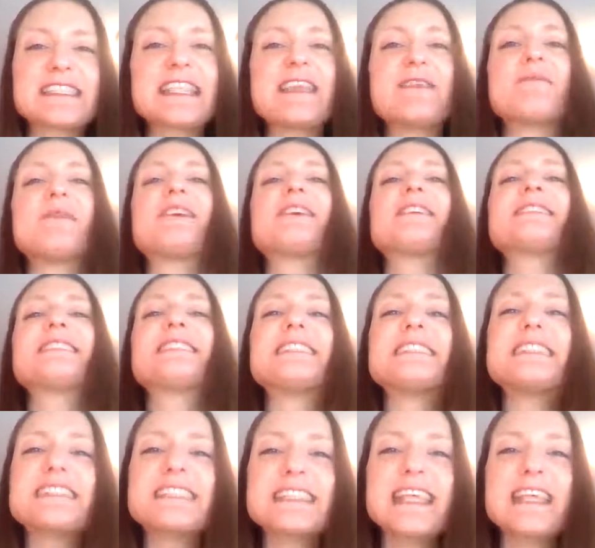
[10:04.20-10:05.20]
disclaimer,
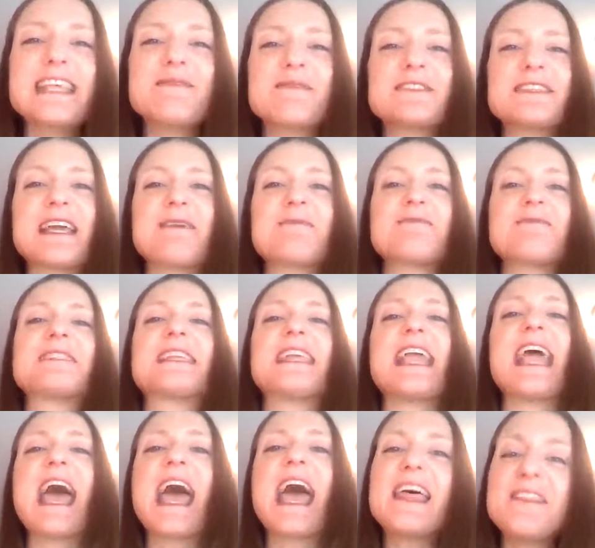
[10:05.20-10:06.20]
disclaimer times
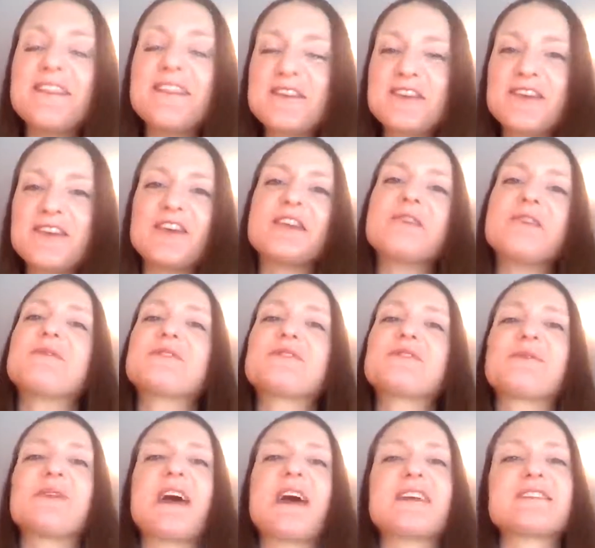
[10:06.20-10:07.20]
the nth degree, which
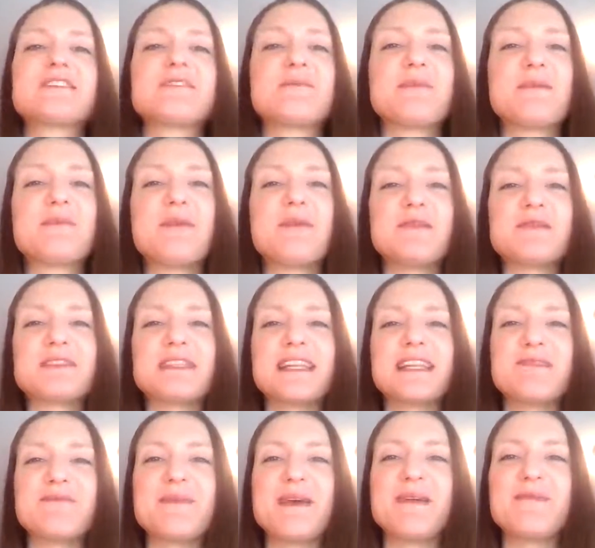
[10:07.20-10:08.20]
will also be
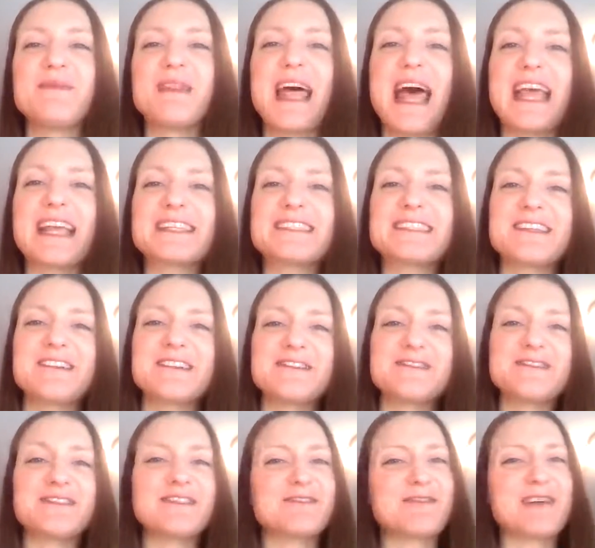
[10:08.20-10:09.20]
posted in my blog,
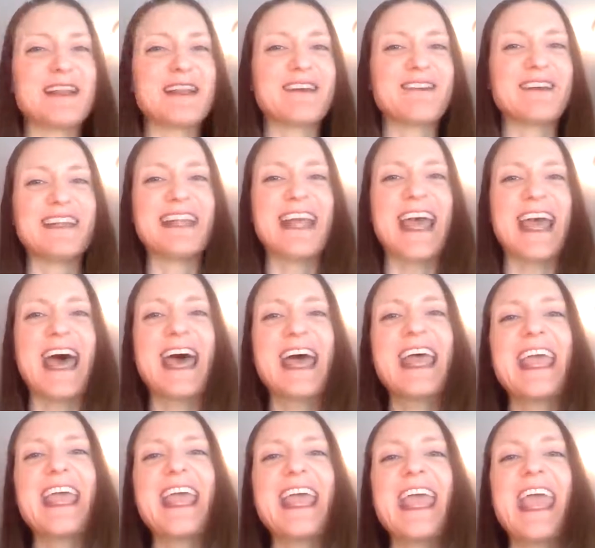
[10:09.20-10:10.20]
so you want to read that.
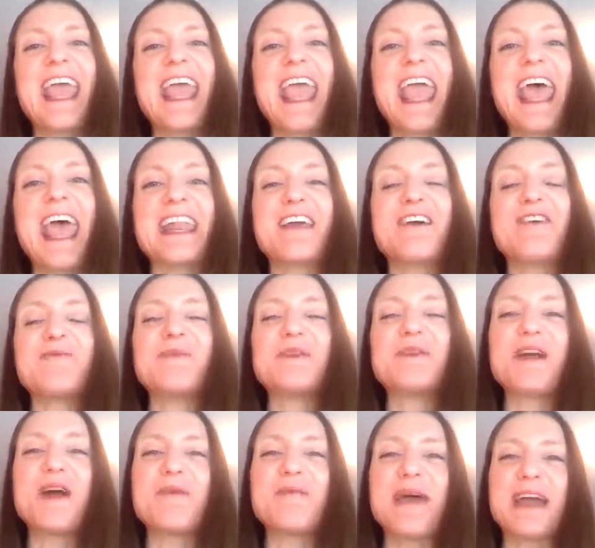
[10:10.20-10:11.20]
And I hope
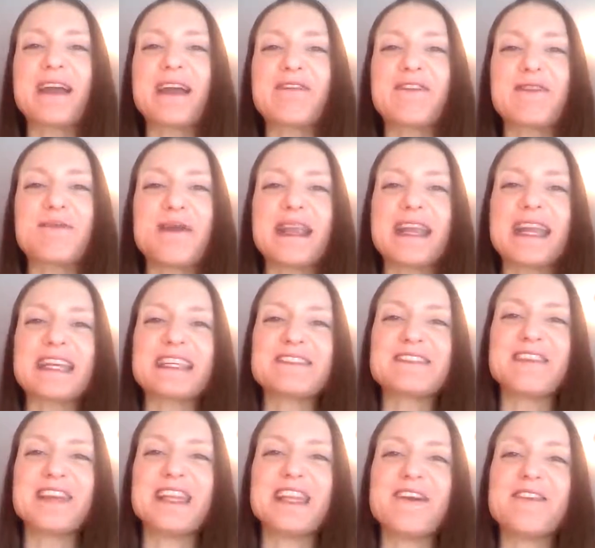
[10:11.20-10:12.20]
you come back for my
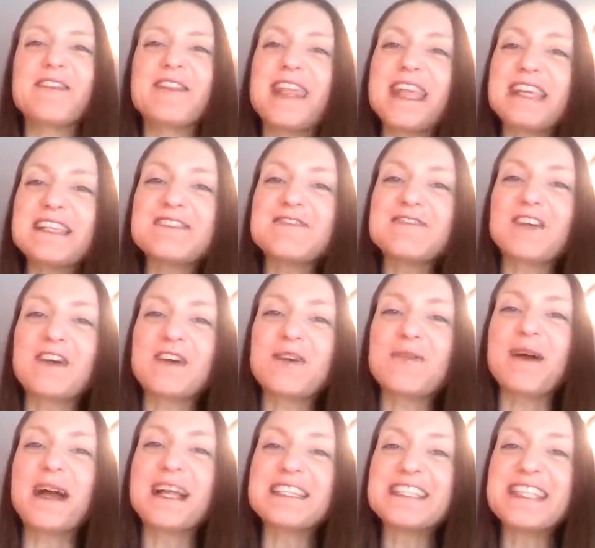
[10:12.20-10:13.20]
next video. Thanks
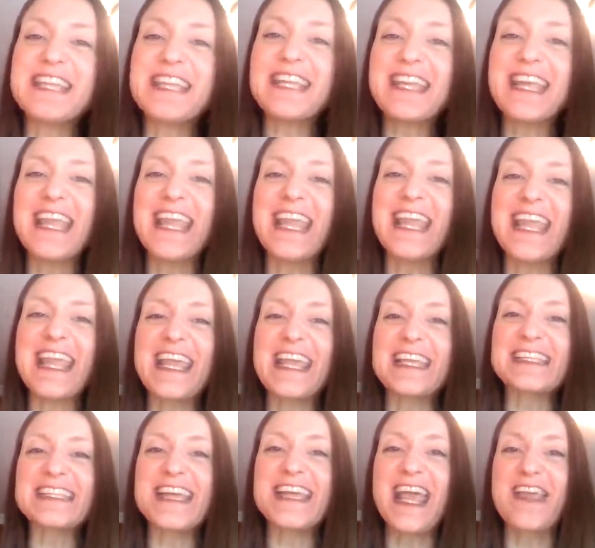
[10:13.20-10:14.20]
for watching,
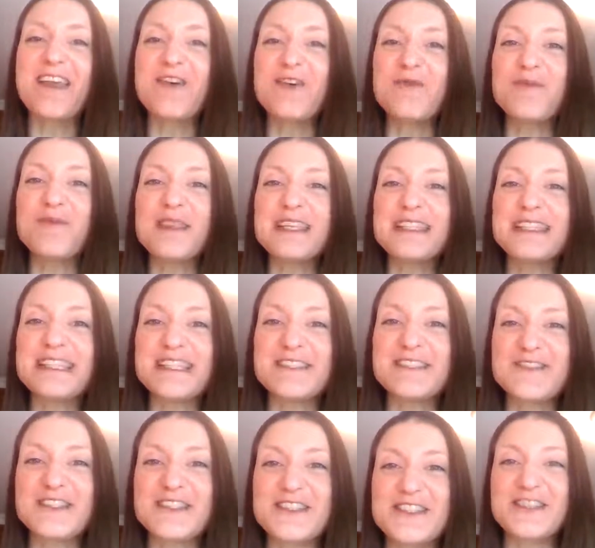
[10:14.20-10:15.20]
and I hope this
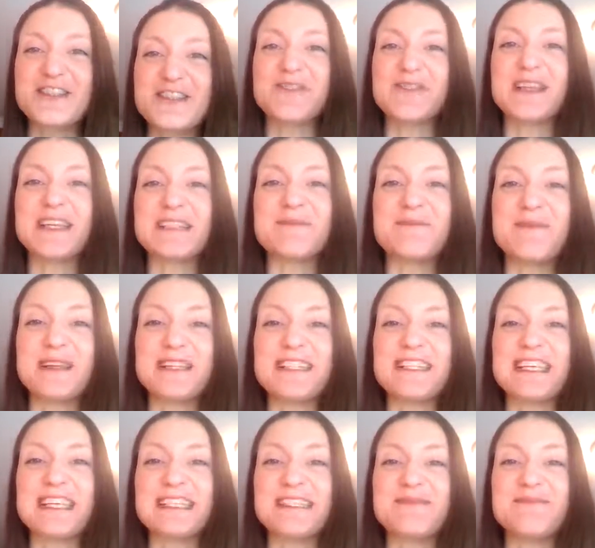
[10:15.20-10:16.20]
interests you as
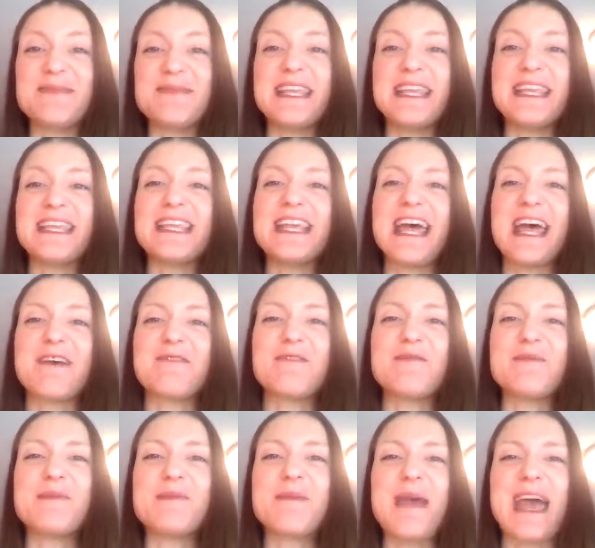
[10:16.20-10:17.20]
much as me. I
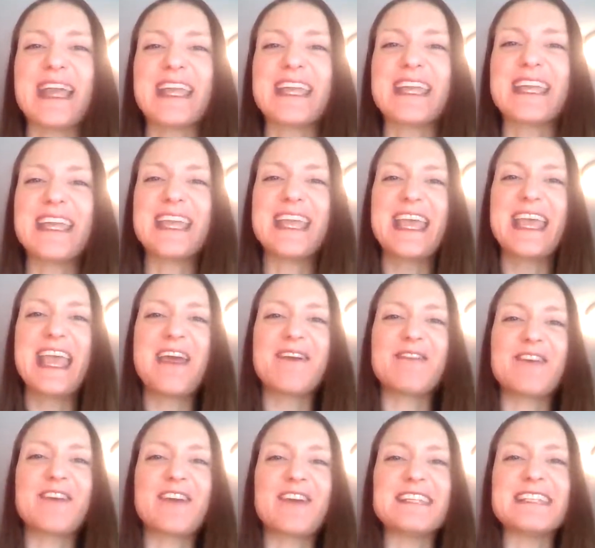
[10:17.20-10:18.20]
will be back.
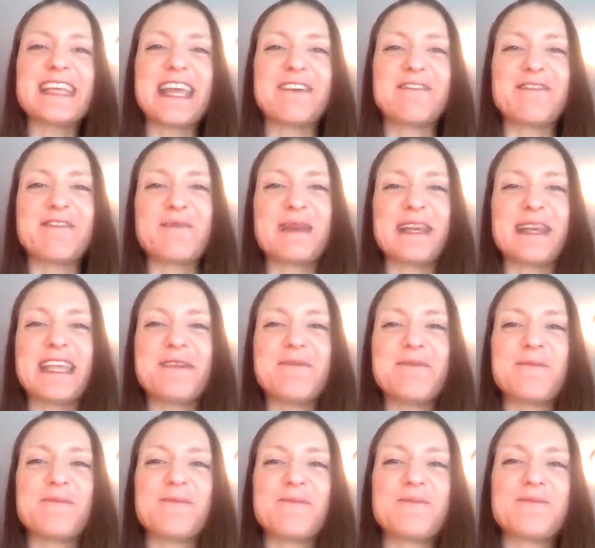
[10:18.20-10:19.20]
Have a great day, everybody.
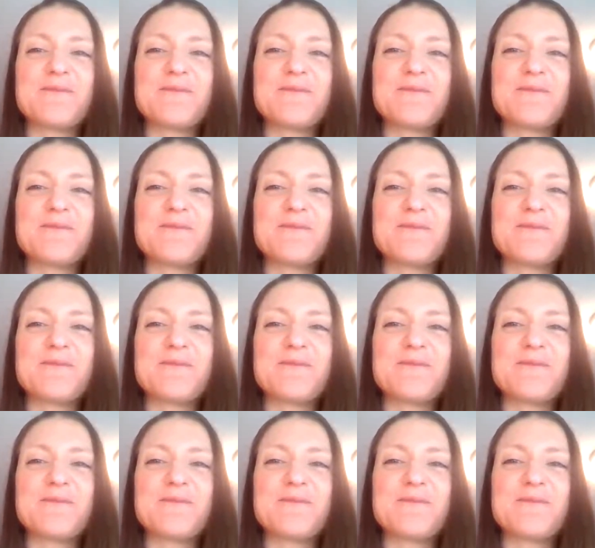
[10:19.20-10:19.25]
